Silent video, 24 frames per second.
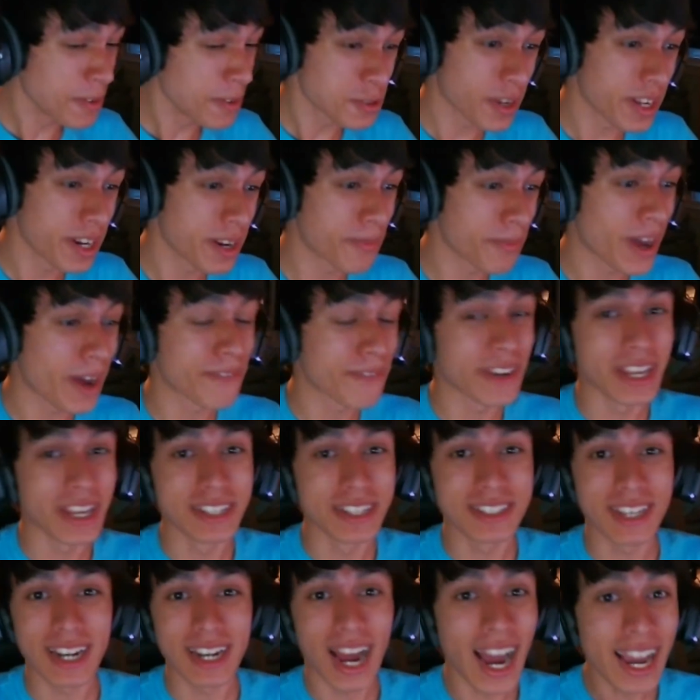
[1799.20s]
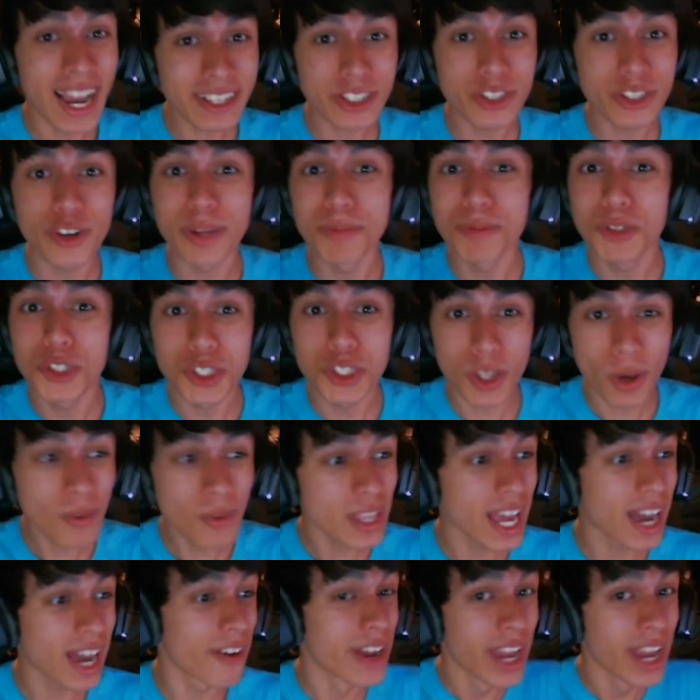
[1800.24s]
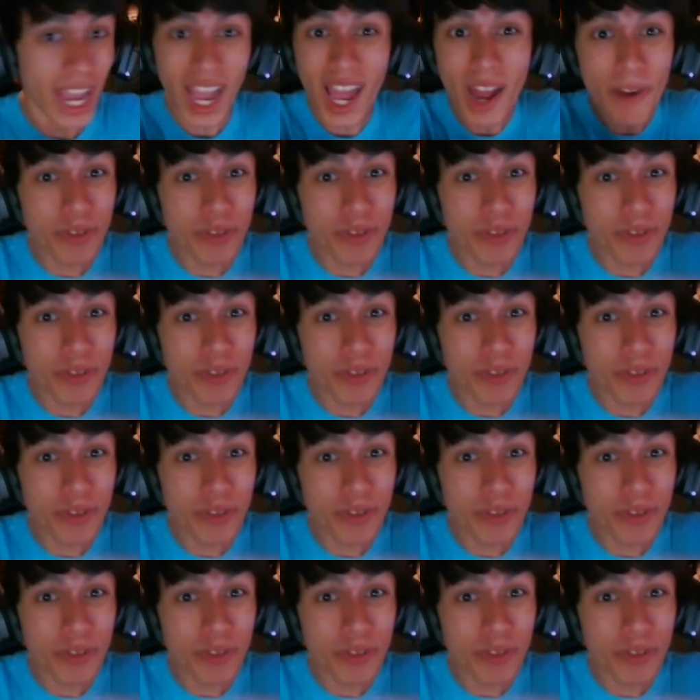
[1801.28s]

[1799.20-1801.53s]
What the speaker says: much what ended up happening is that I screamed so loud,